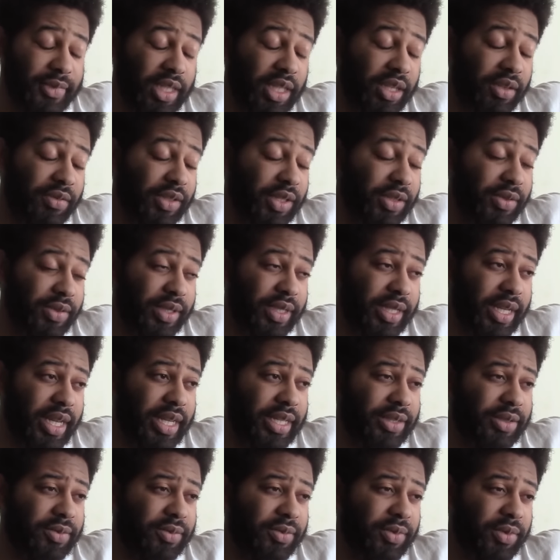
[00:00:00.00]
You have two
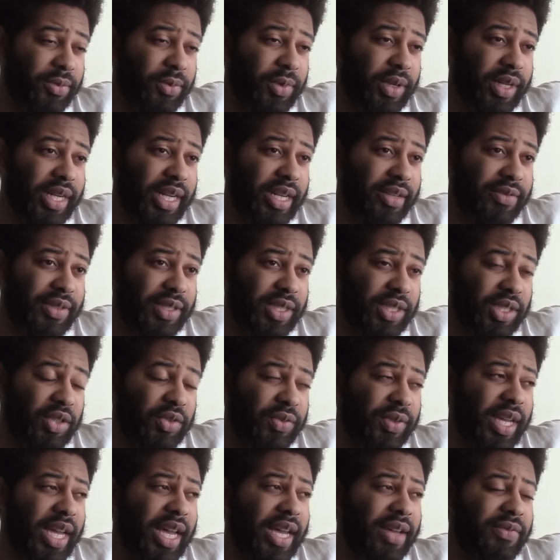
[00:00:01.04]
sides from what I've seen.
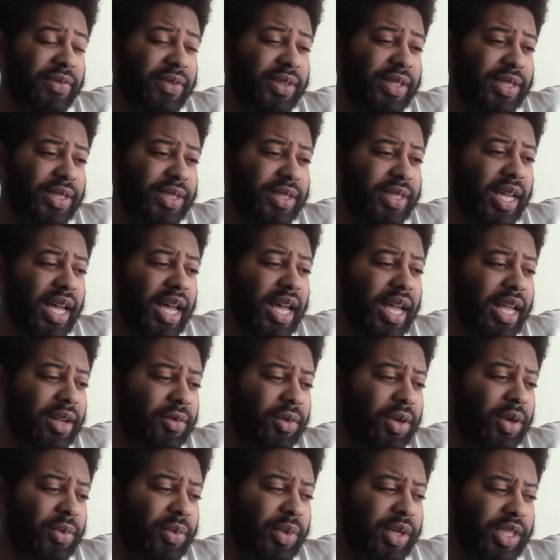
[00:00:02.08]
You've got the side
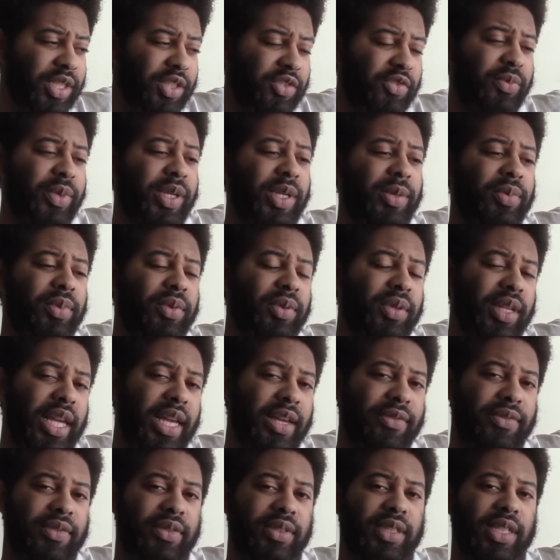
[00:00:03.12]
where a bunch of people
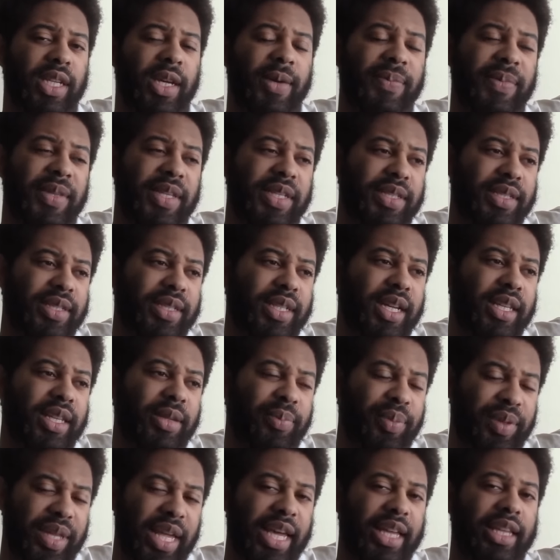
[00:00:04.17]
have dubbed this
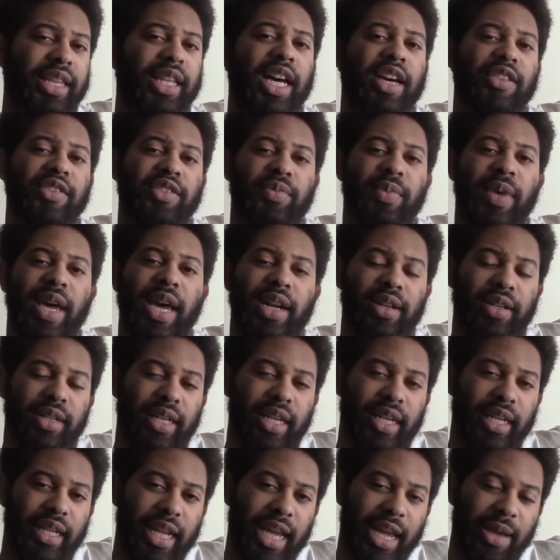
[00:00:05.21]
the Black Lives Matter
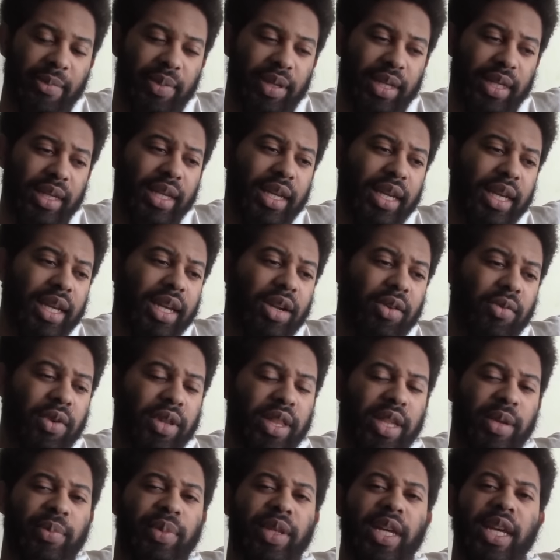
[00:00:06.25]
kidnapping,
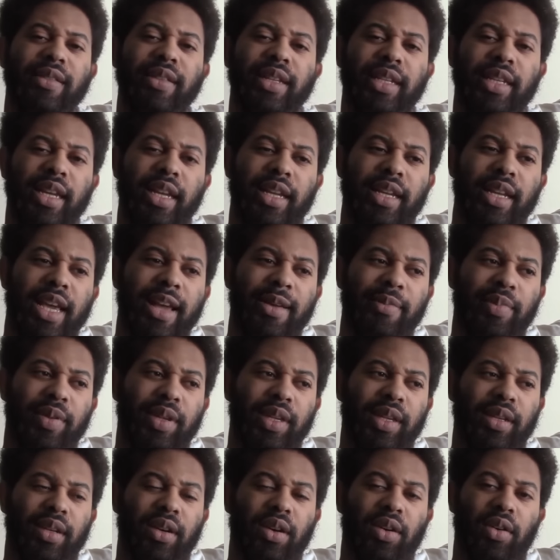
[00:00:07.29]
where they blame the
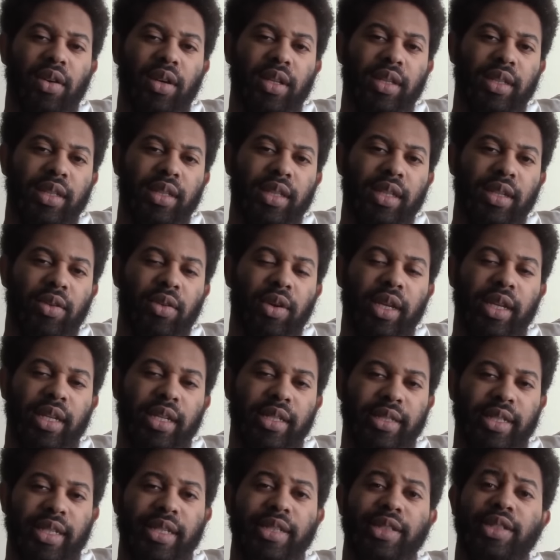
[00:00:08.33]
kidnapping on the
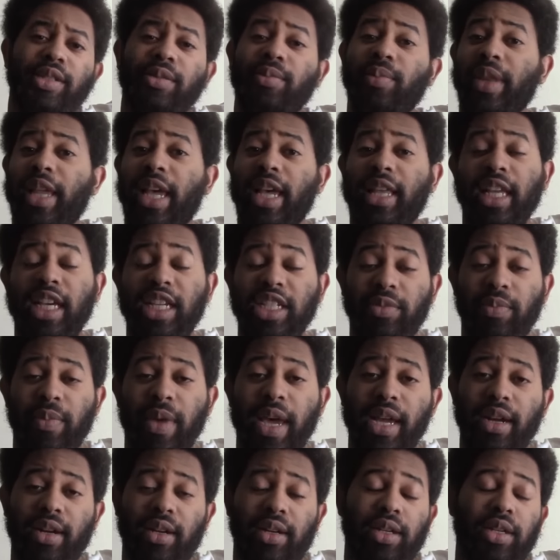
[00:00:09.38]
organization Black Lives
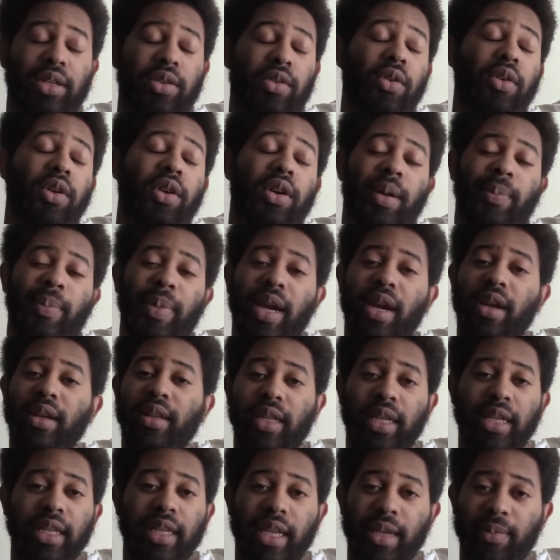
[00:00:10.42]
Matter, or
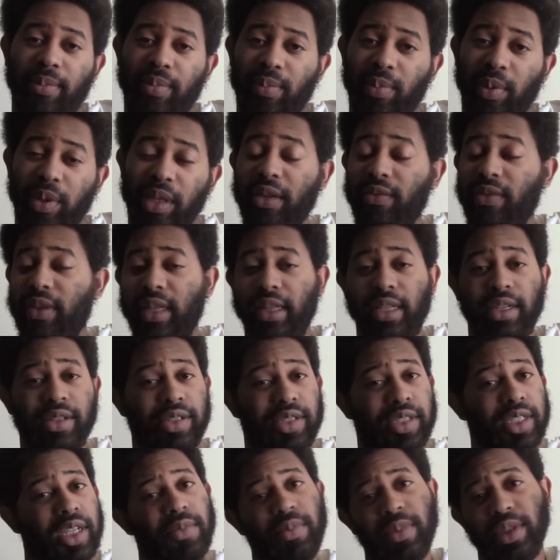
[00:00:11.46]
apparently they believe that
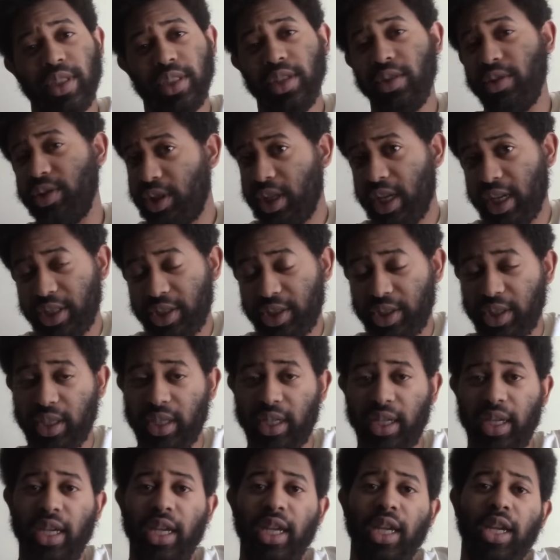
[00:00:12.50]
there's some
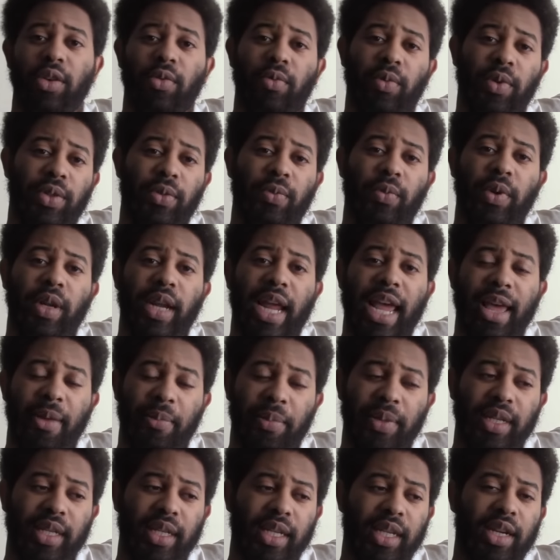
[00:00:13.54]
association with what
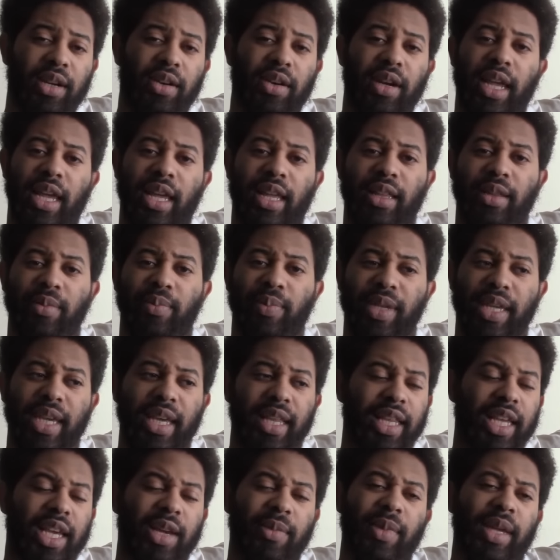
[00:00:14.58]
happened here and
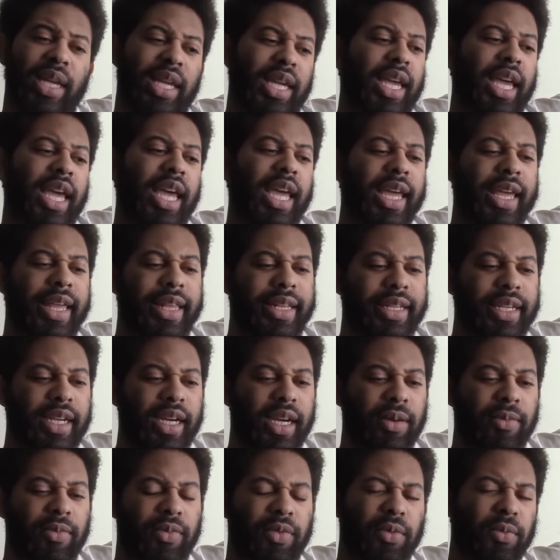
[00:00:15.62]
BLM.
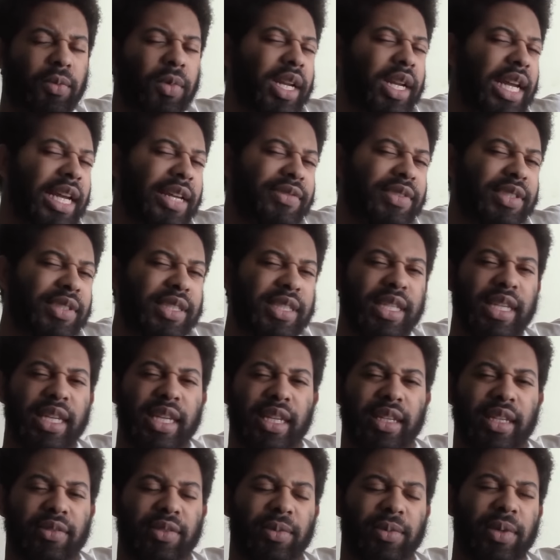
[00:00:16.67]
And from what I've
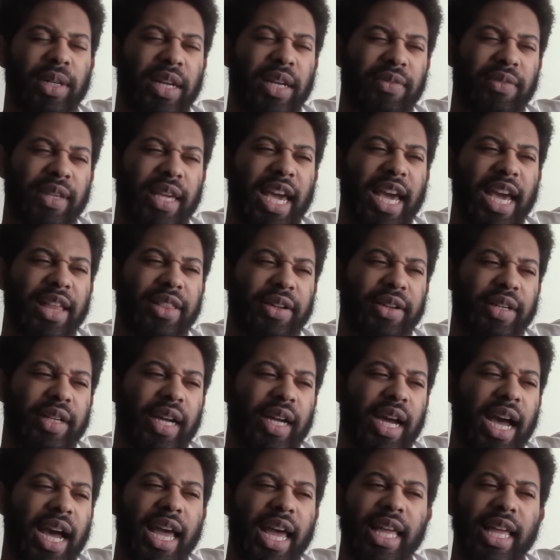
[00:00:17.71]
seen, from what I've
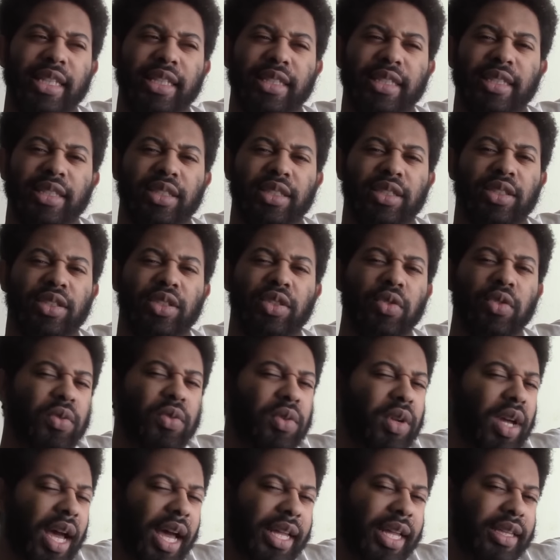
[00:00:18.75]
gathered, I do
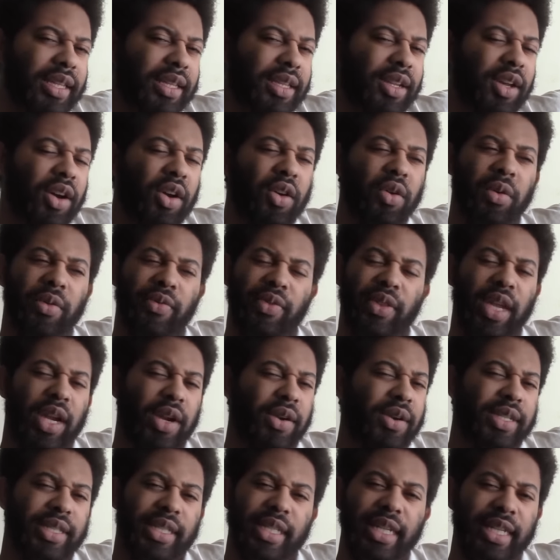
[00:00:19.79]
not know if
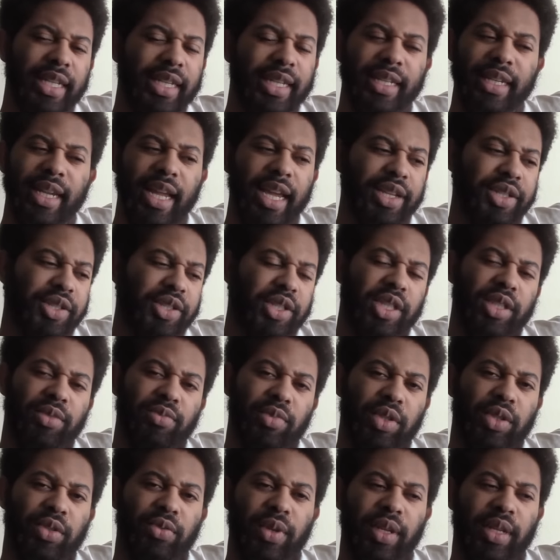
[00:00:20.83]
there is any connection
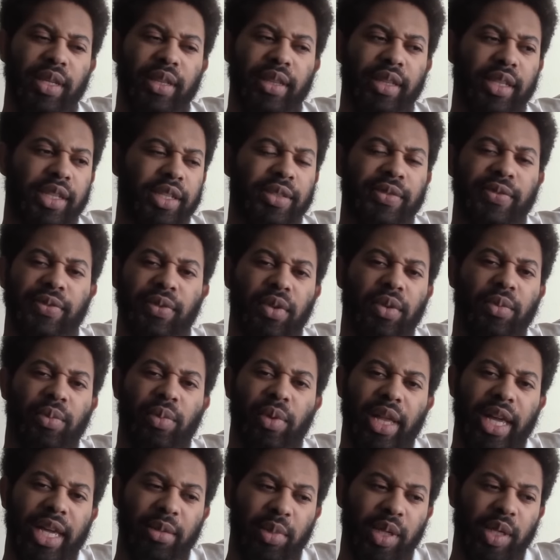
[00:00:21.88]
between these four
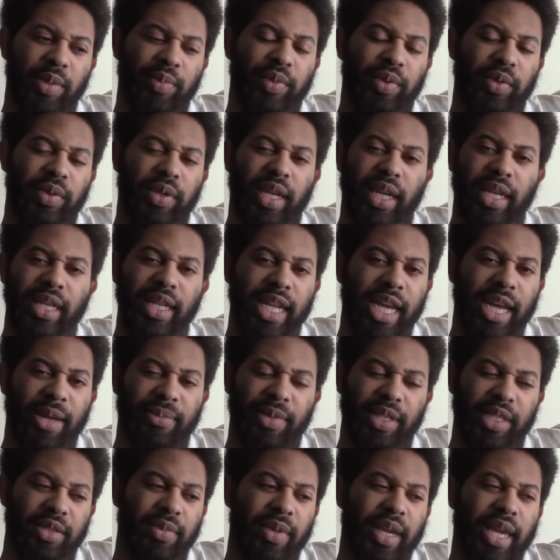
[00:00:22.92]
black people who kidnapped
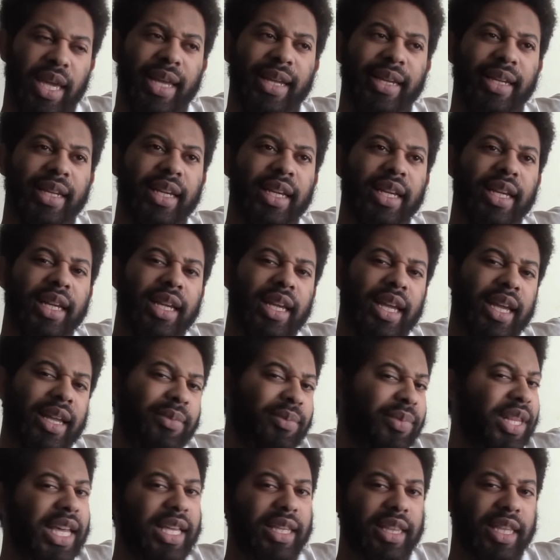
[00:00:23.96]
this man
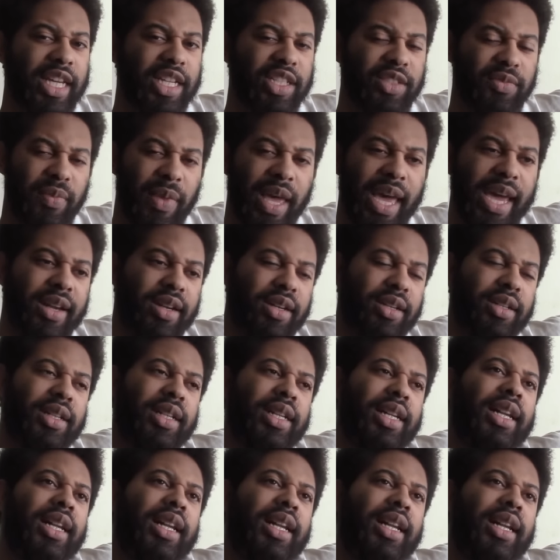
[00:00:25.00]
and Black Lives Matter.